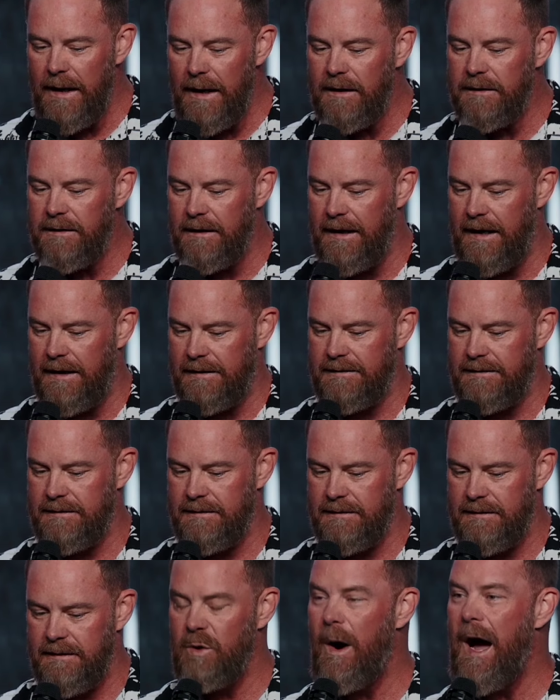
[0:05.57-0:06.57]
the
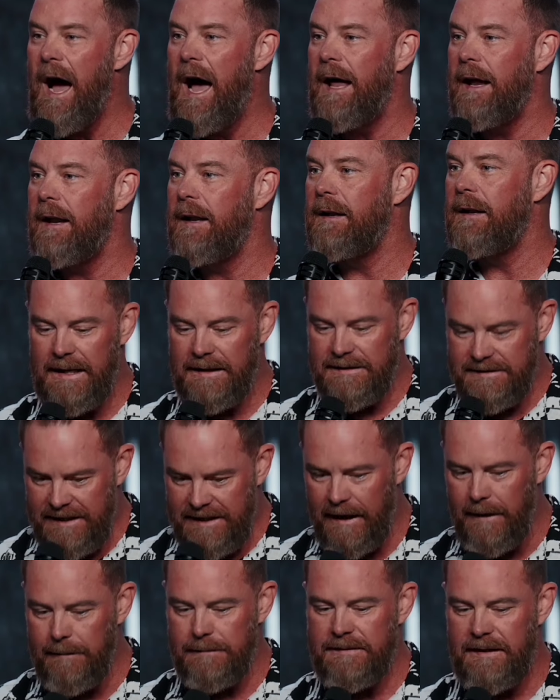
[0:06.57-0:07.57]
wilderness to what? Be
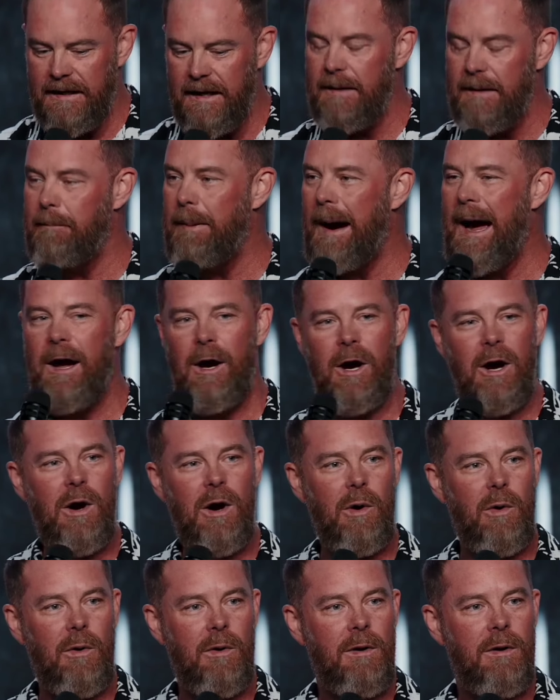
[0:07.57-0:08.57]
tempted by
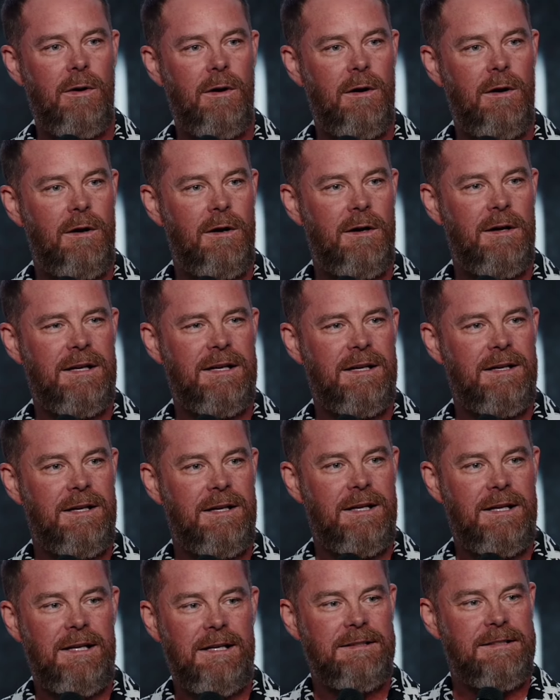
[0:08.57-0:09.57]
who?
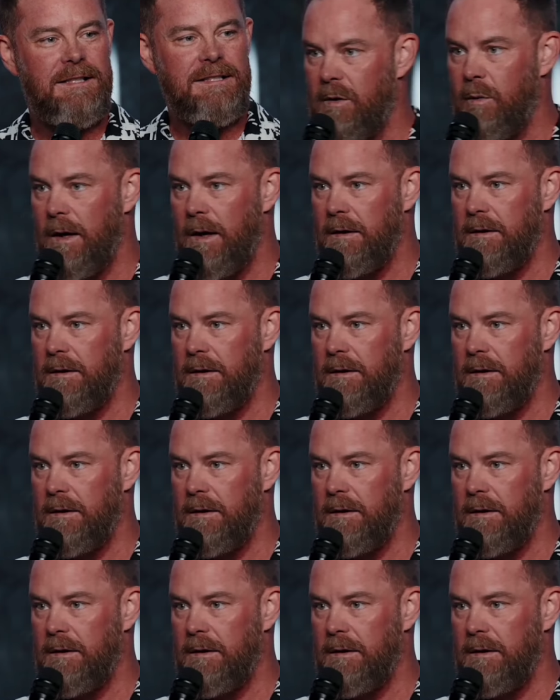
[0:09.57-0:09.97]
in the